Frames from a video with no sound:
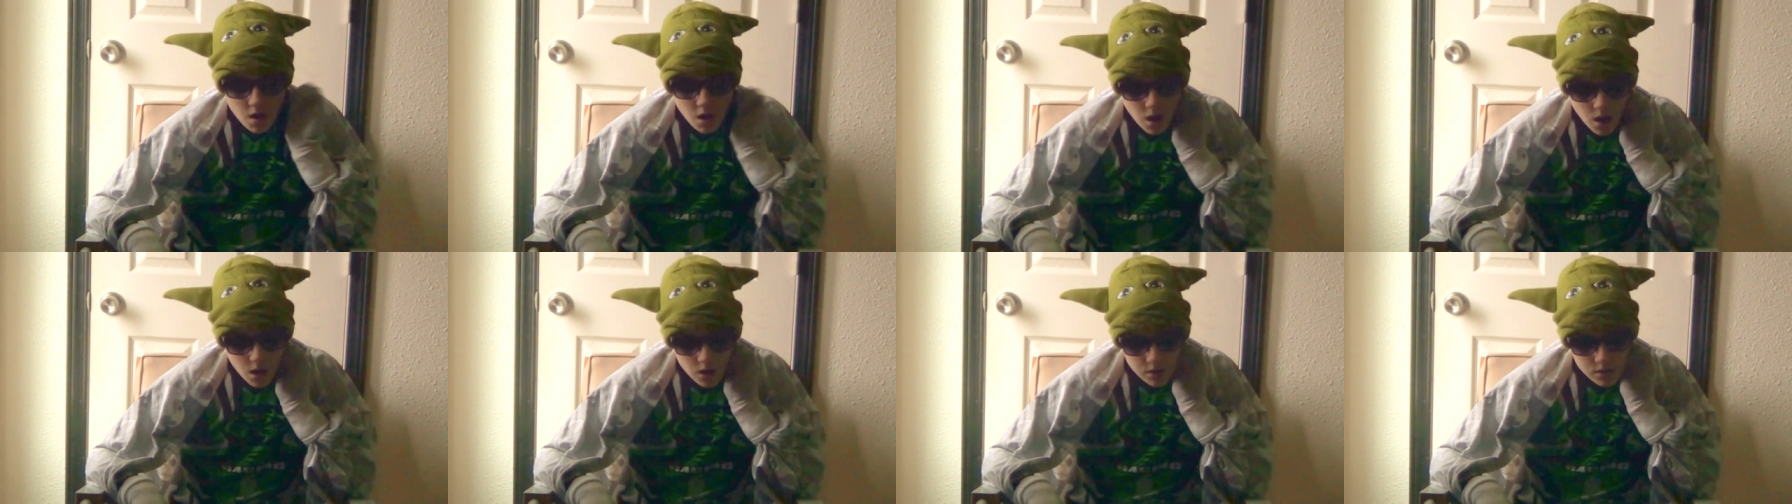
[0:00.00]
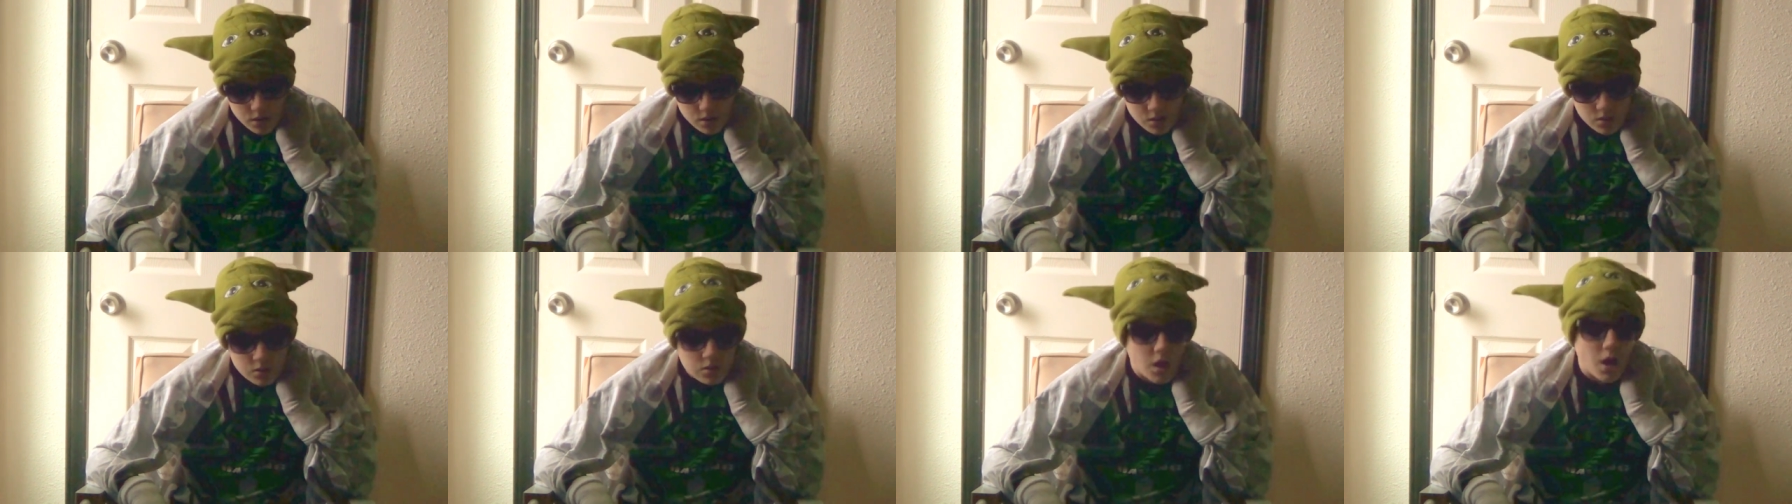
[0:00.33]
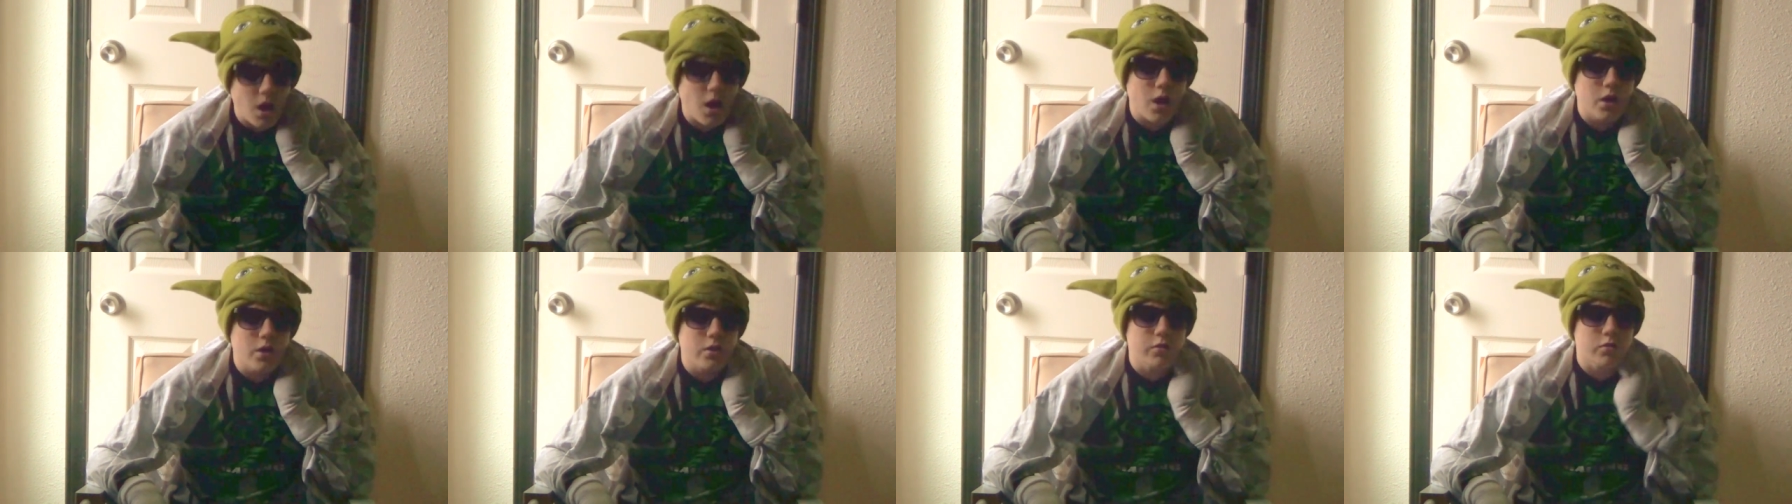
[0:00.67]
I can
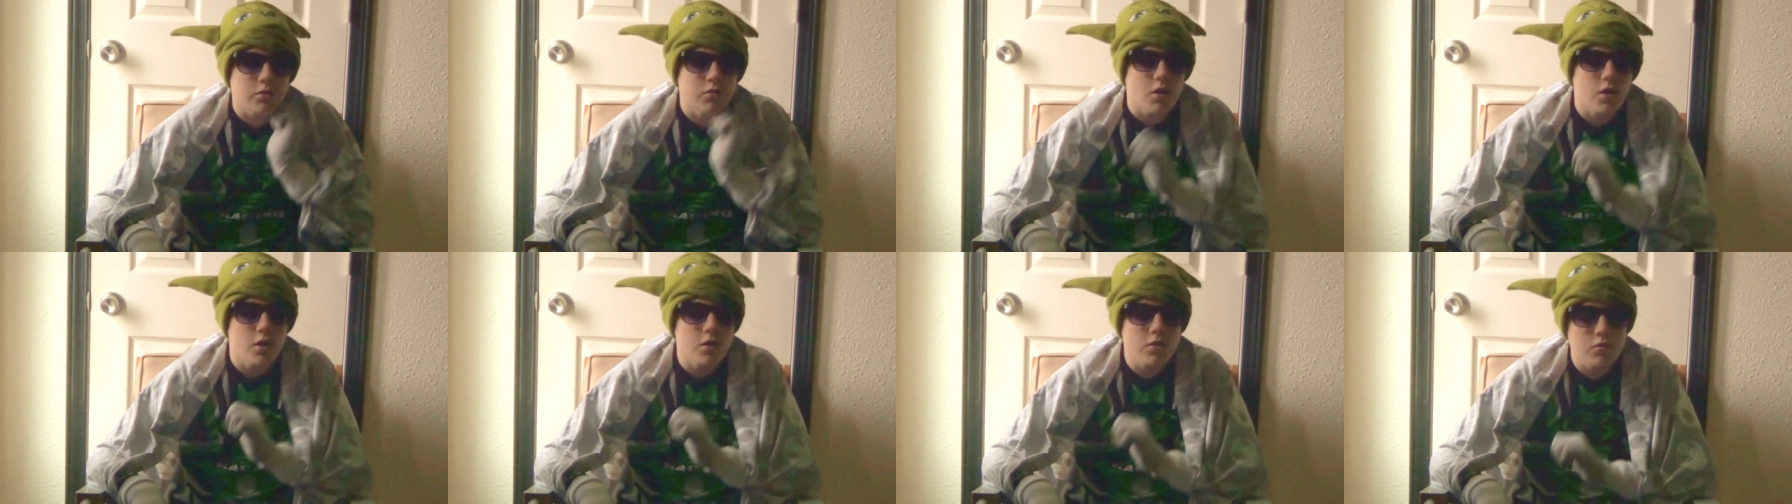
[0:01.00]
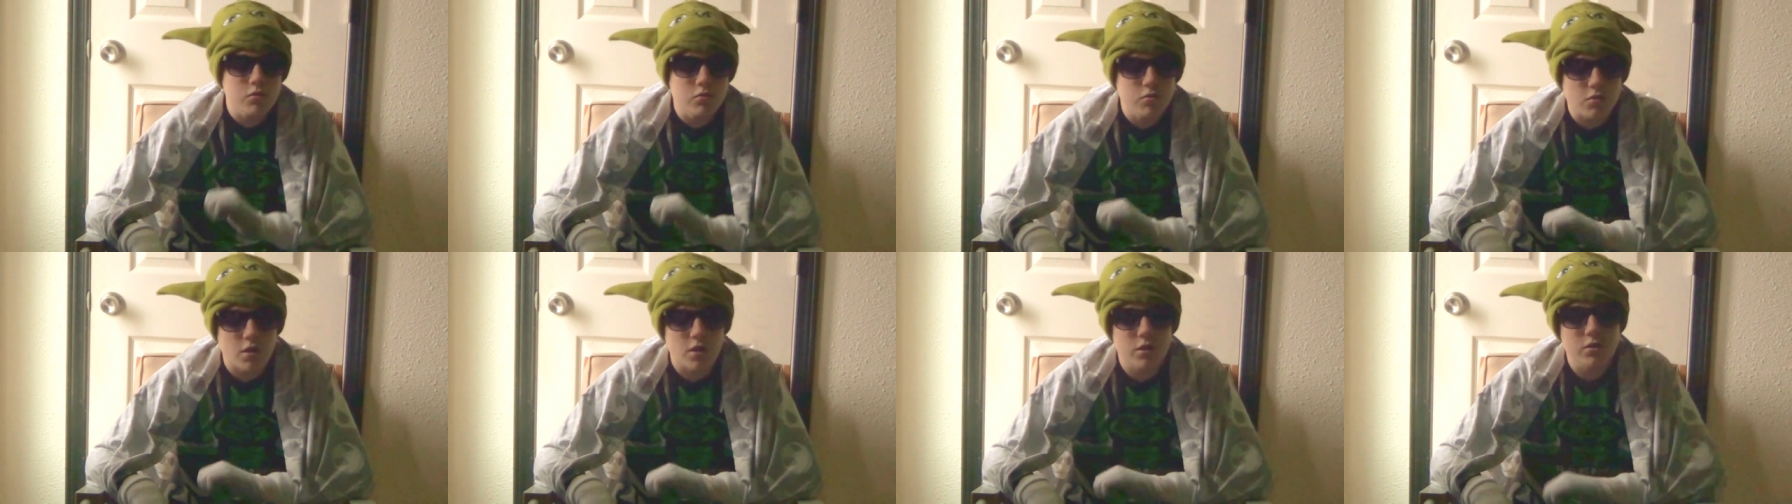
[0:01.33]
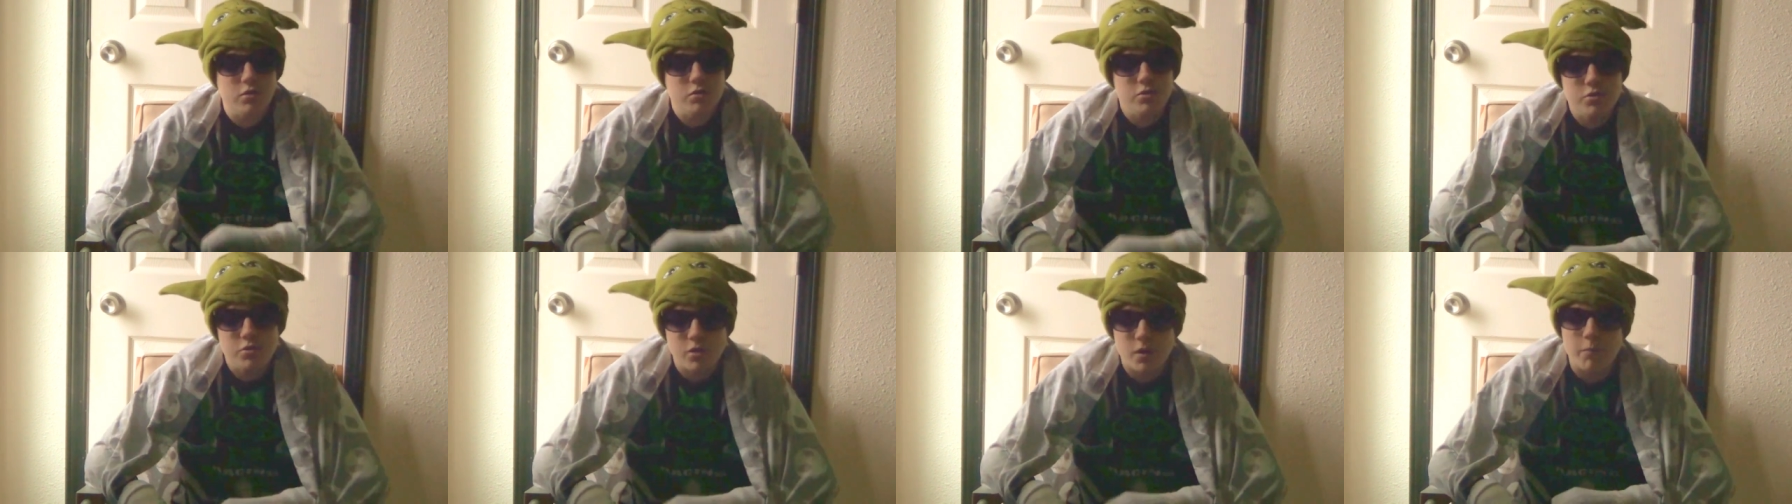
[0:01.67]
glide. I can I
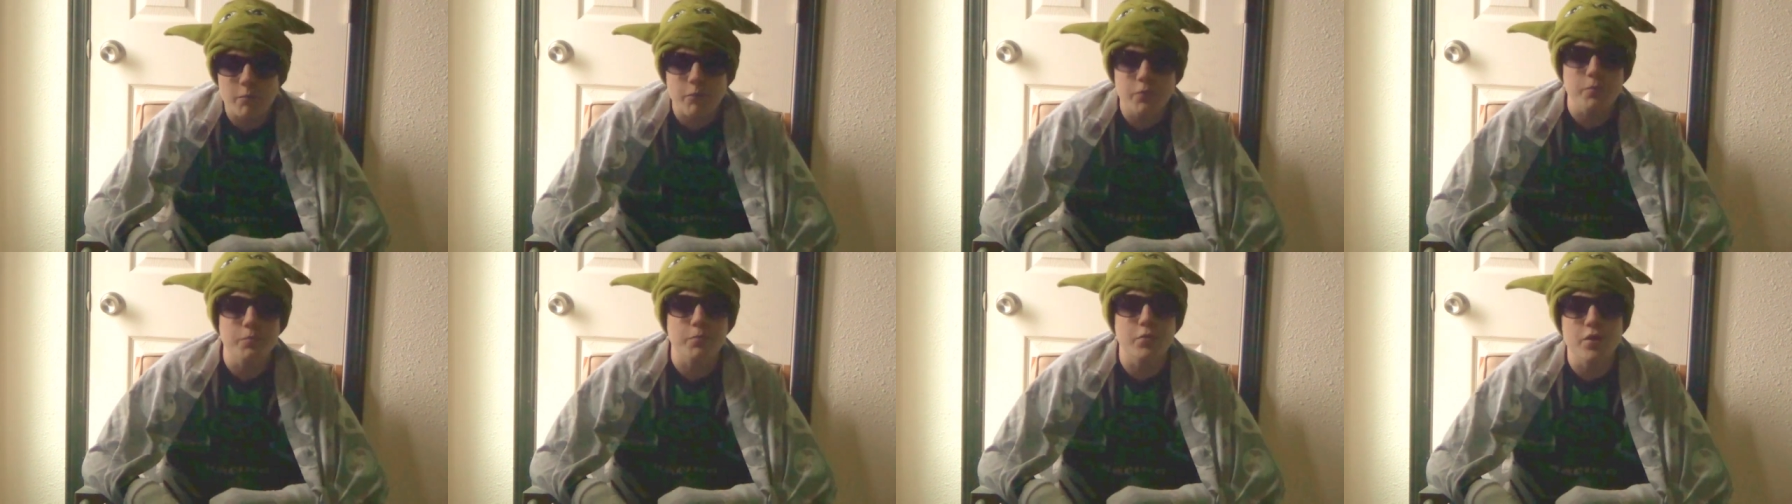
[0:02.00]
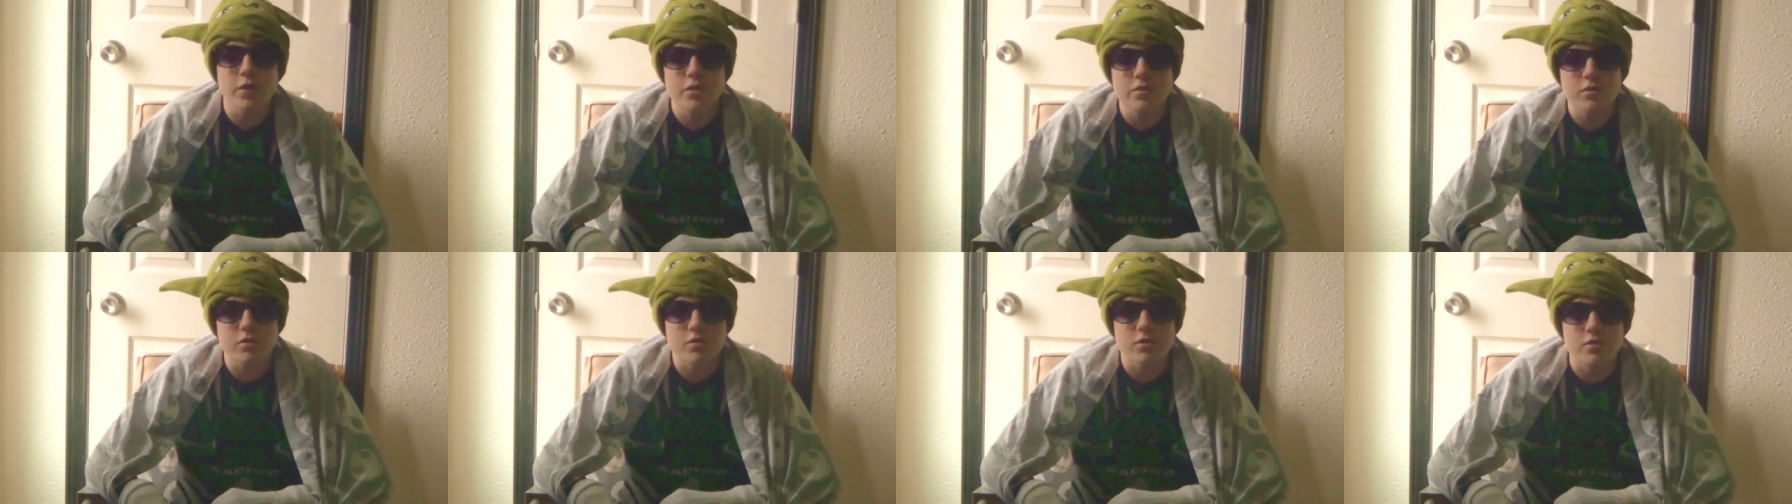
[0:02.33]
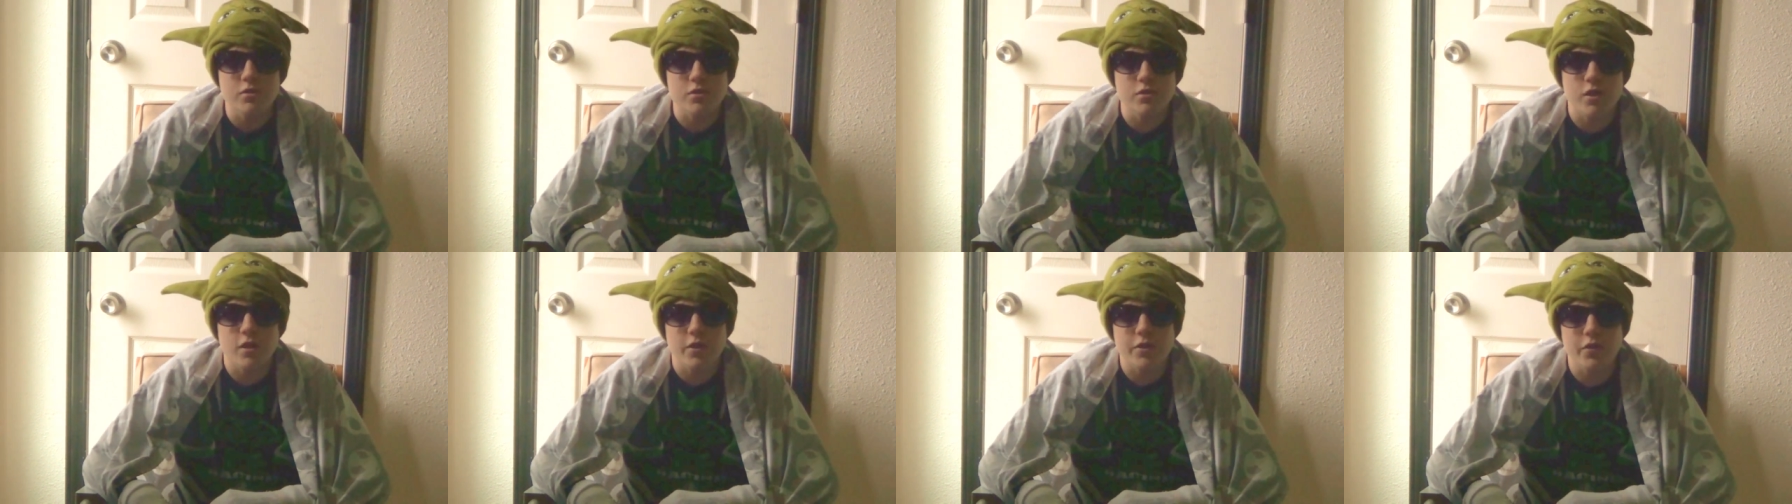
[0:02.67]
can jump from
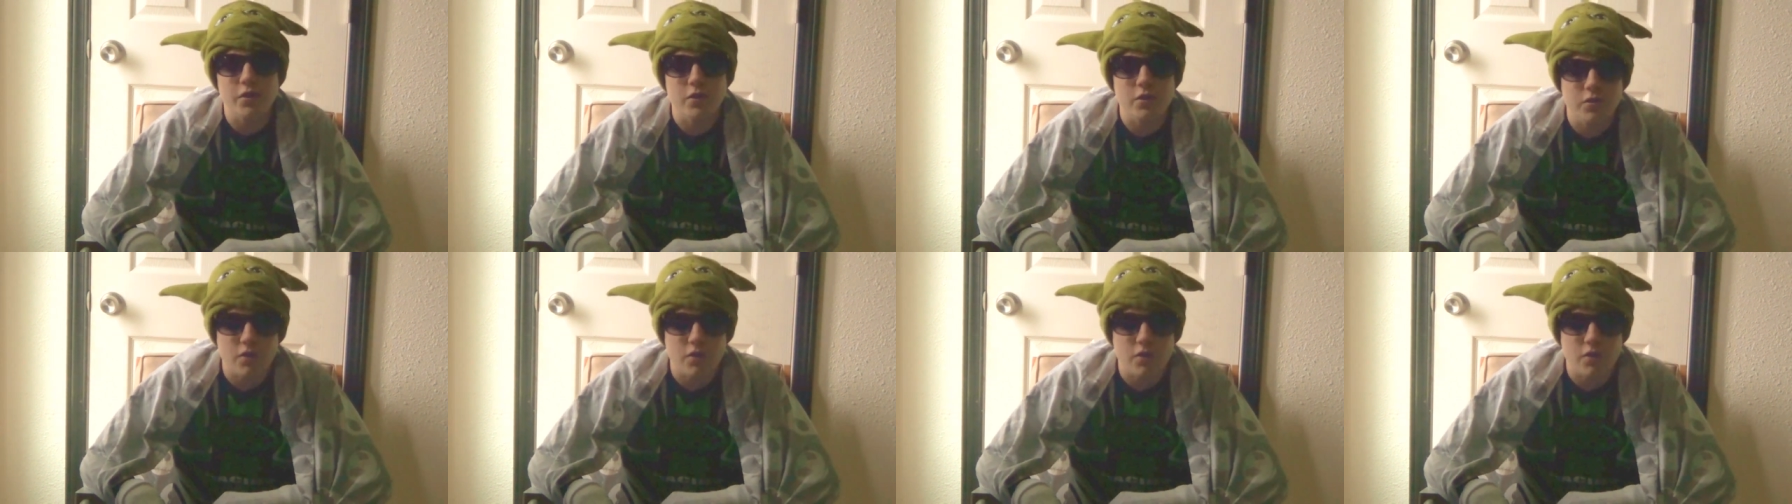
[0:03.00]
places and I can